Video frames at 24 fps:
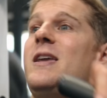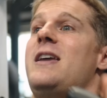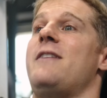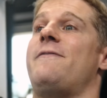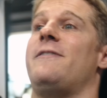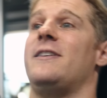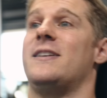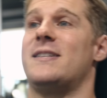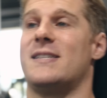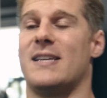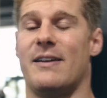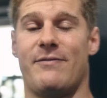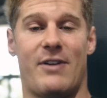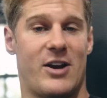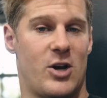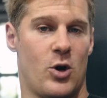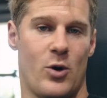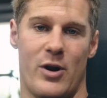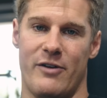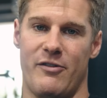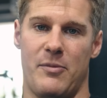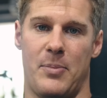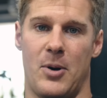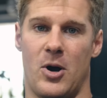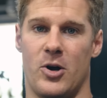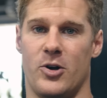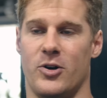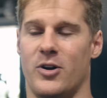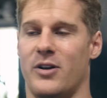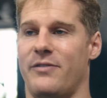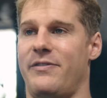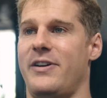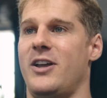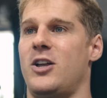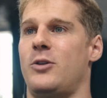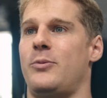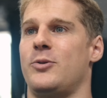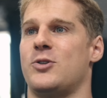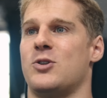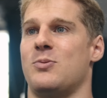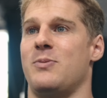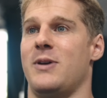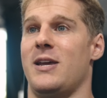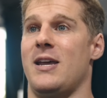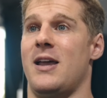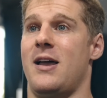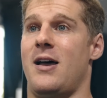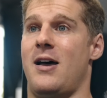if I don't have a partner available
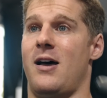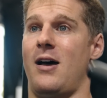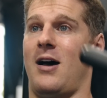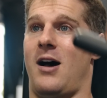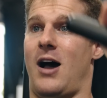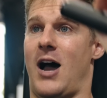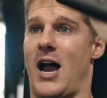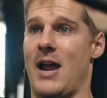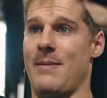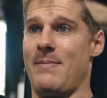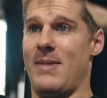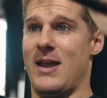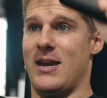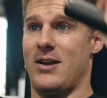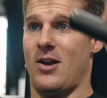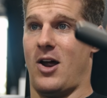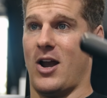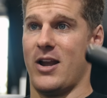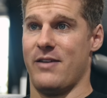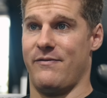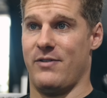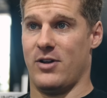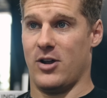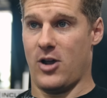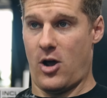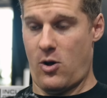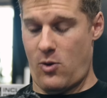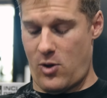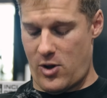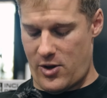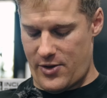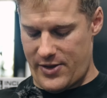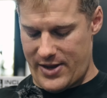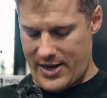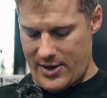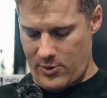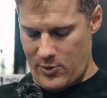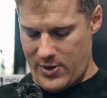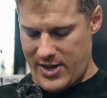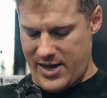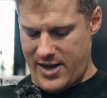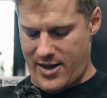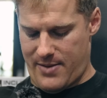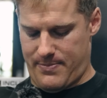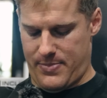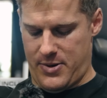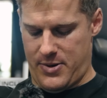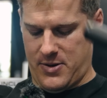to me, I may not even go all that
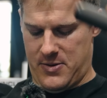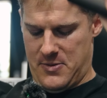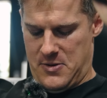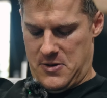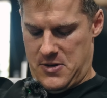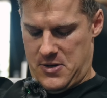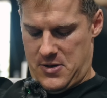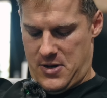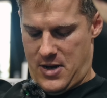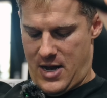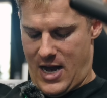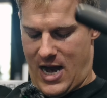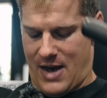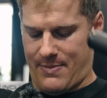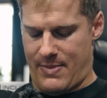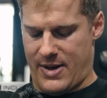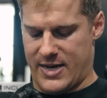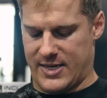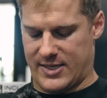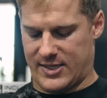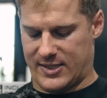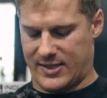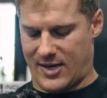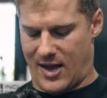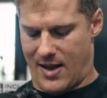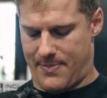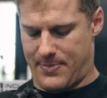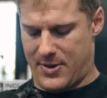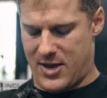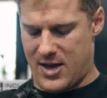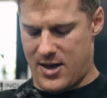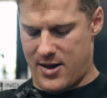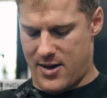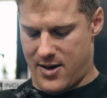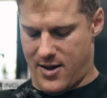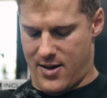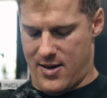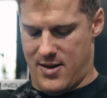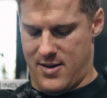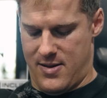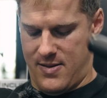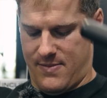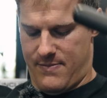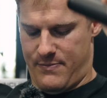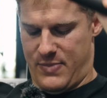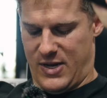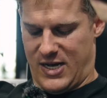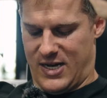way up. I might stop here
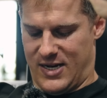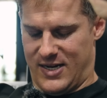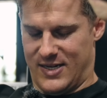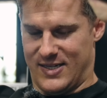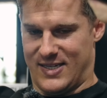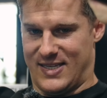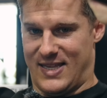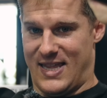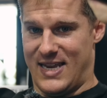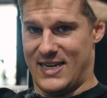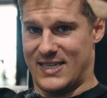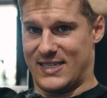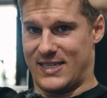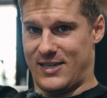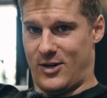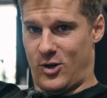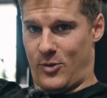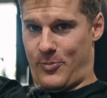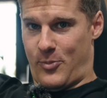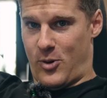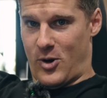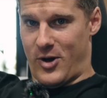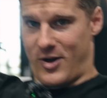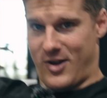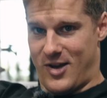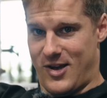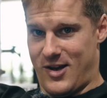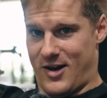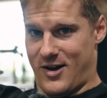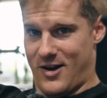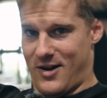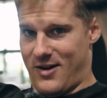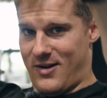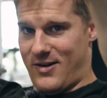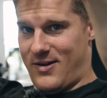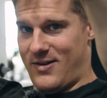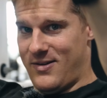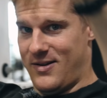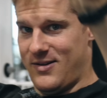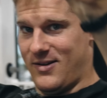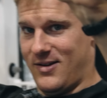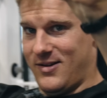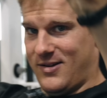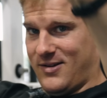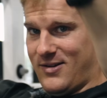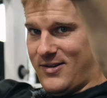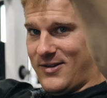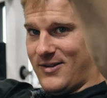because this little part here,
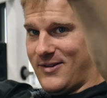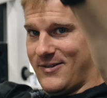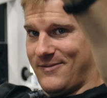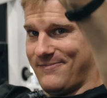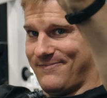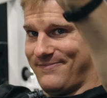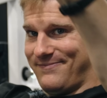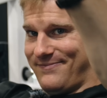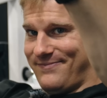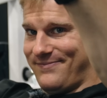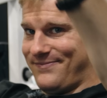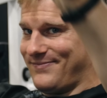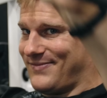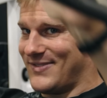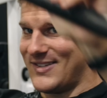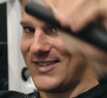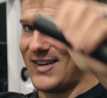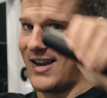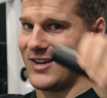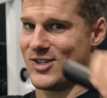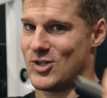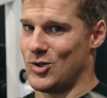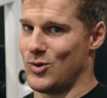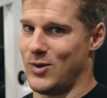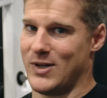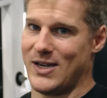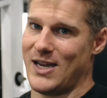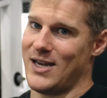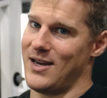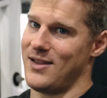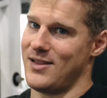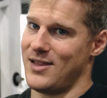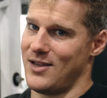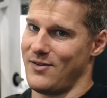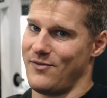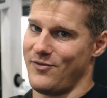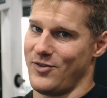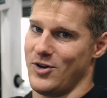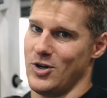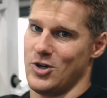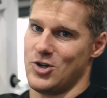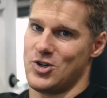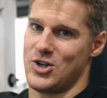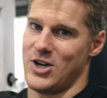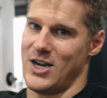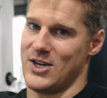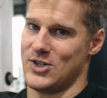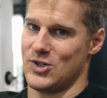it's not doing anything for
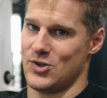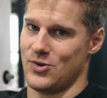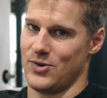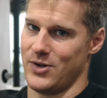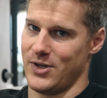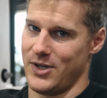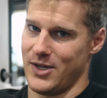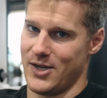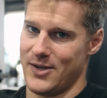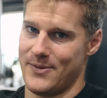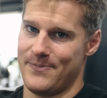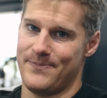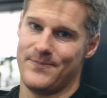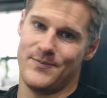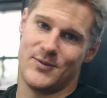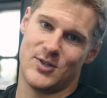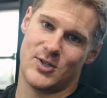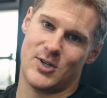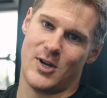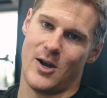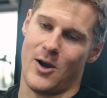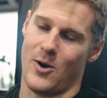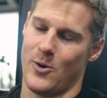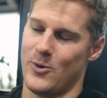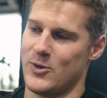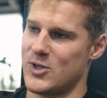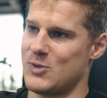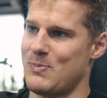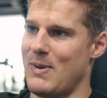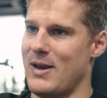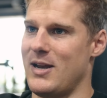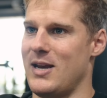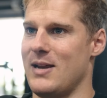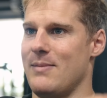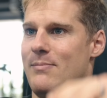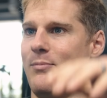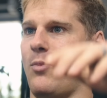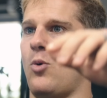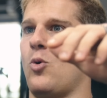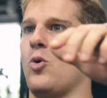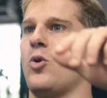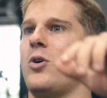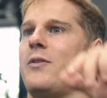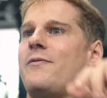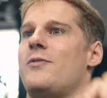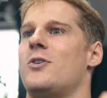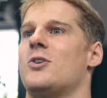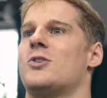your chest really. So spending
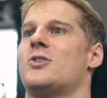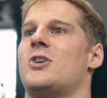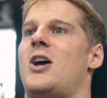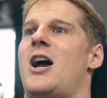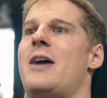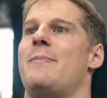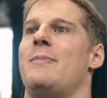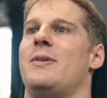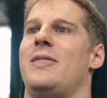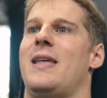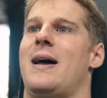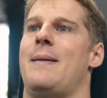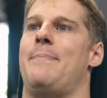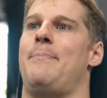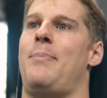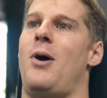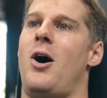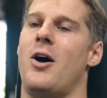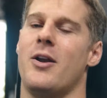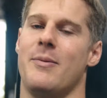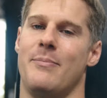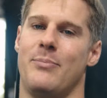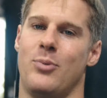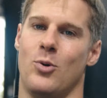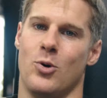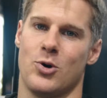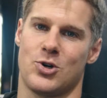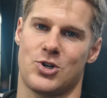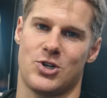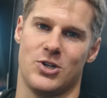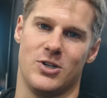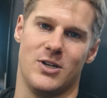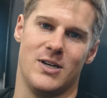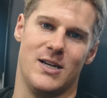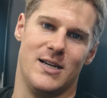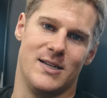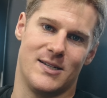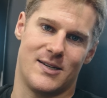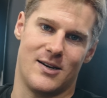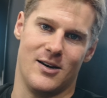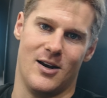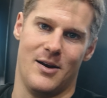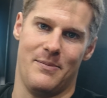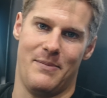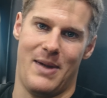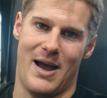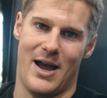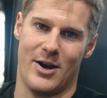more of your time in that bottom portion is
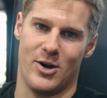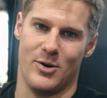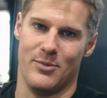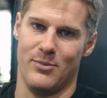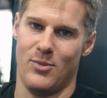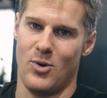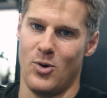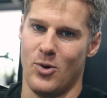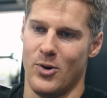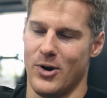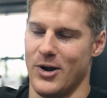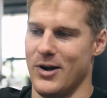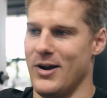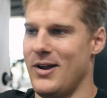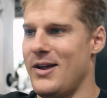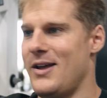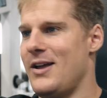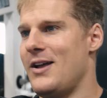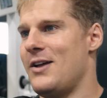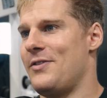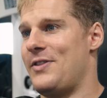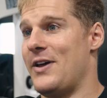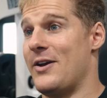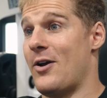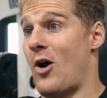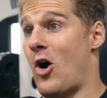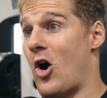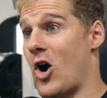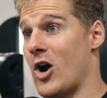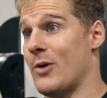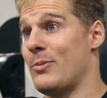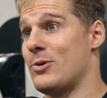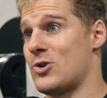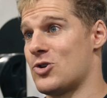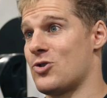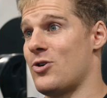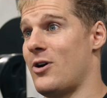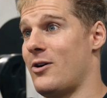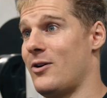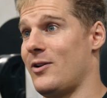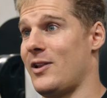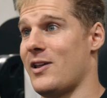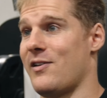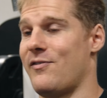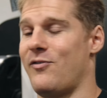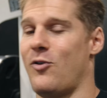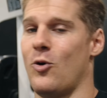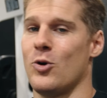gonna matter more than
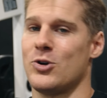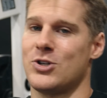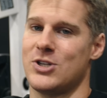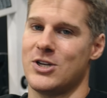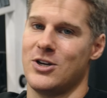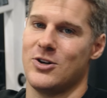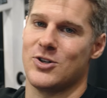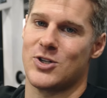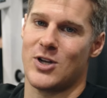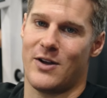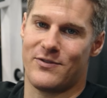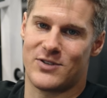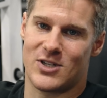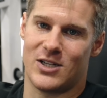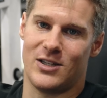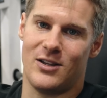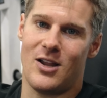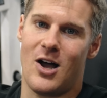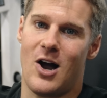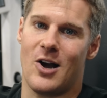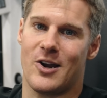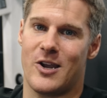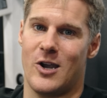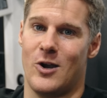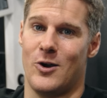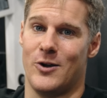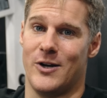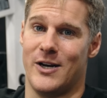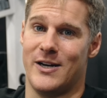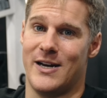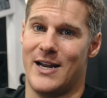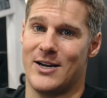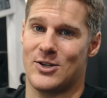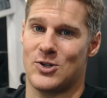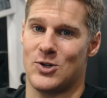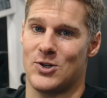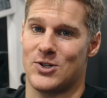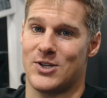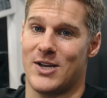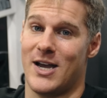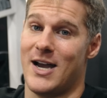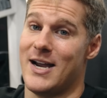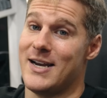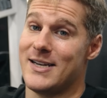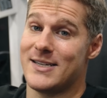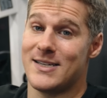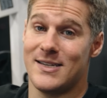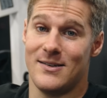arbitrarily forcing yourself to lock out on an
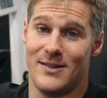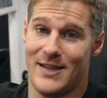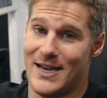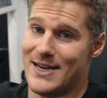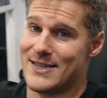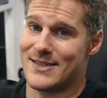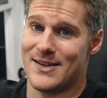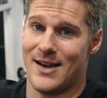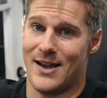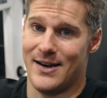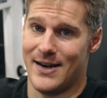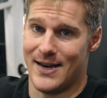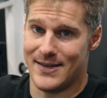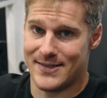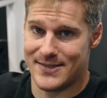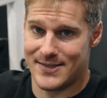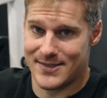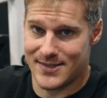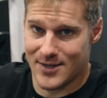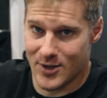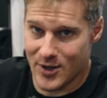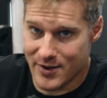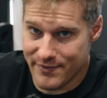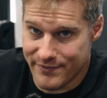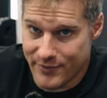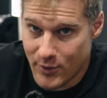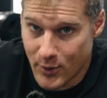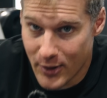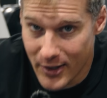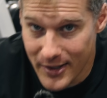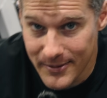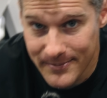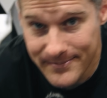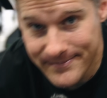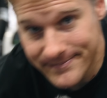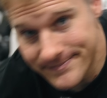exercise that is not necessary for.